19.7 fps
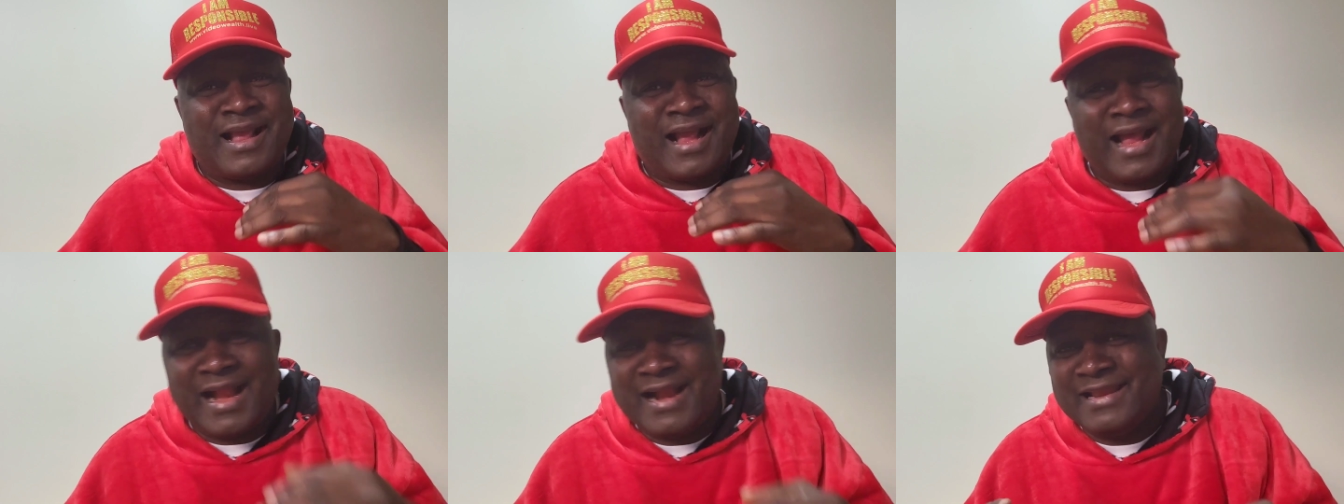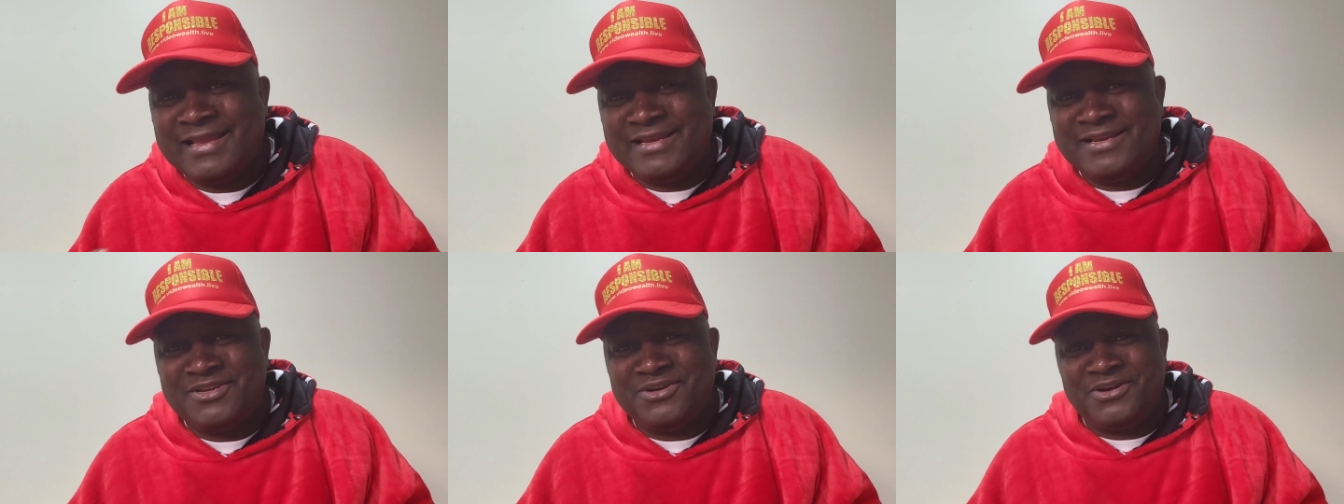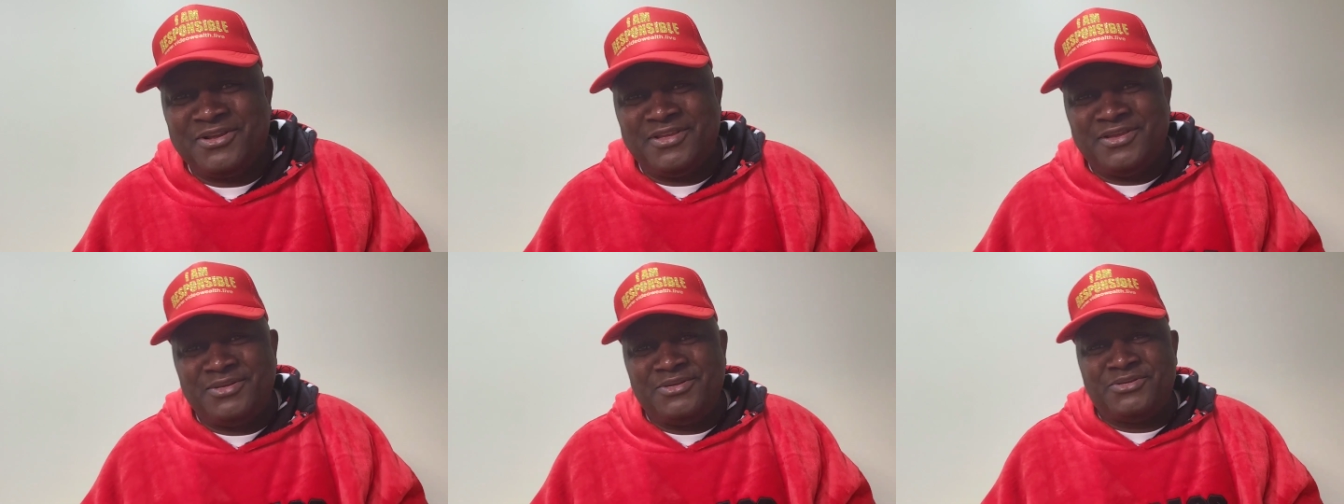carrying
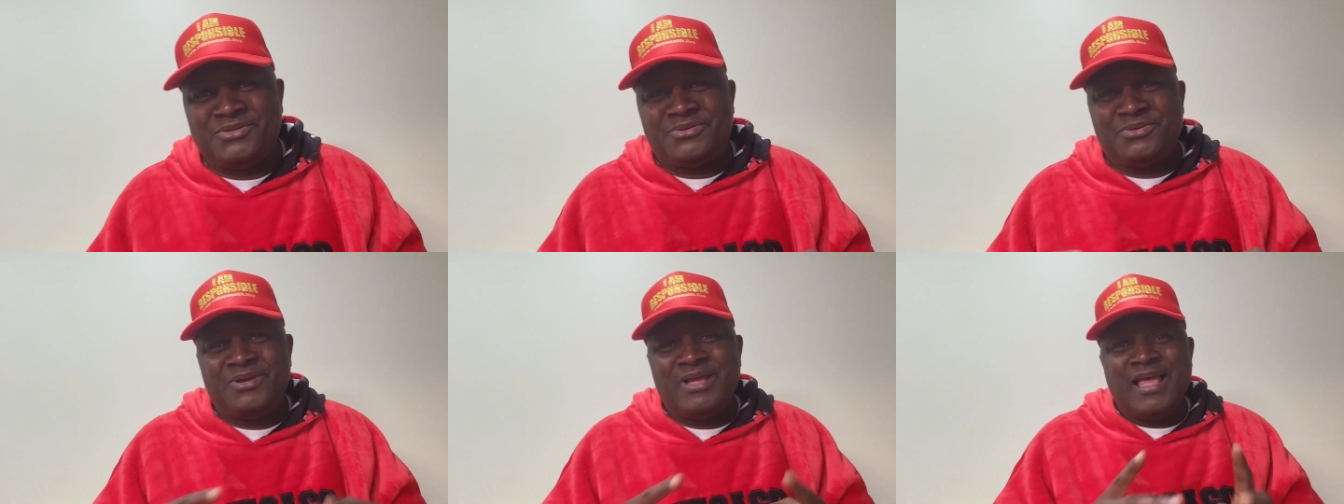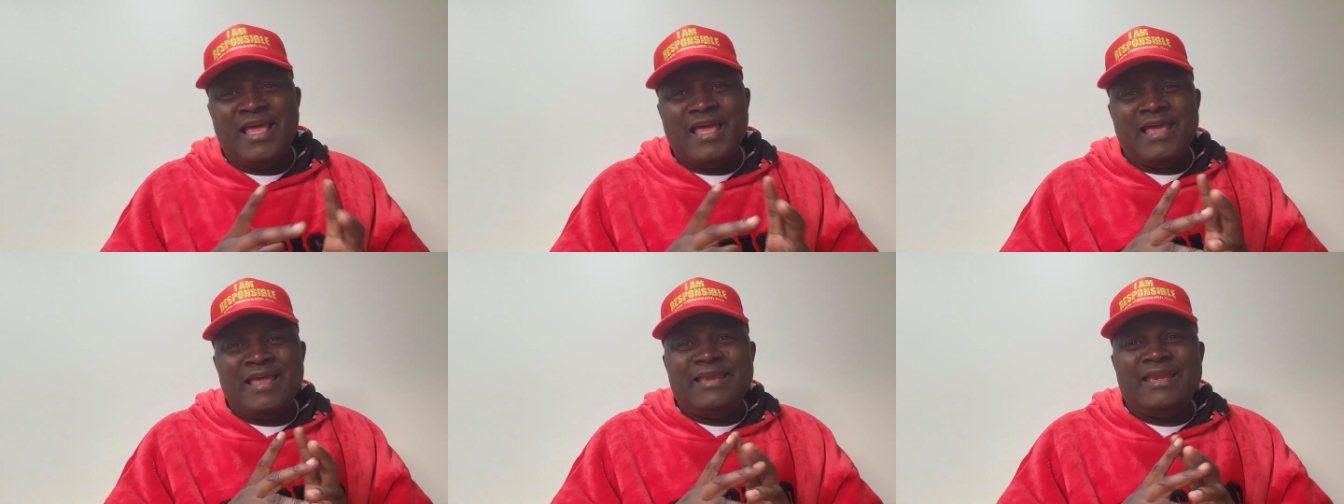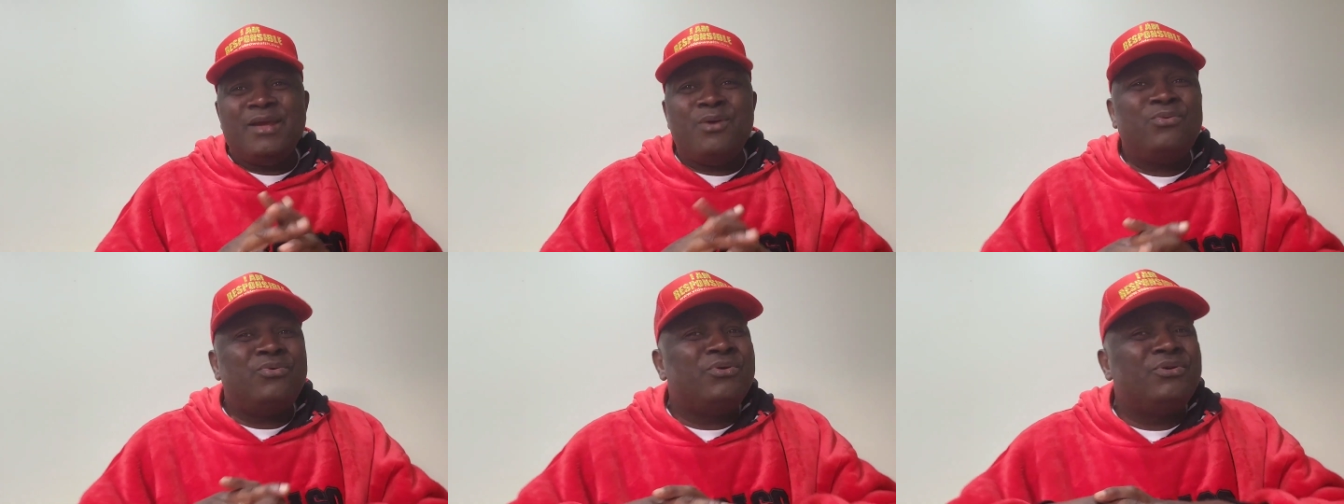your issue
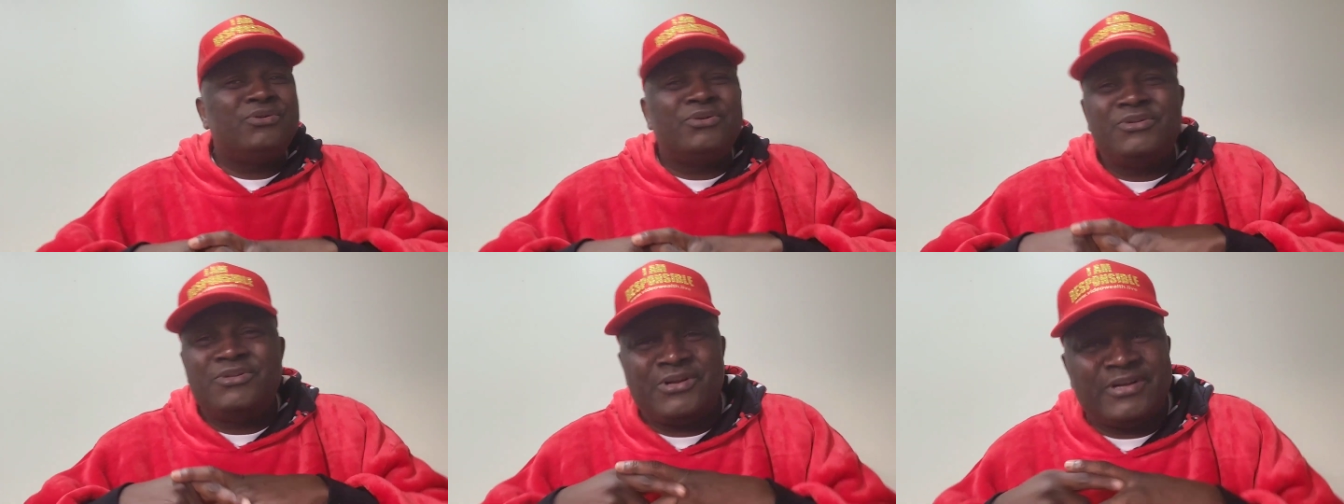they wouldn't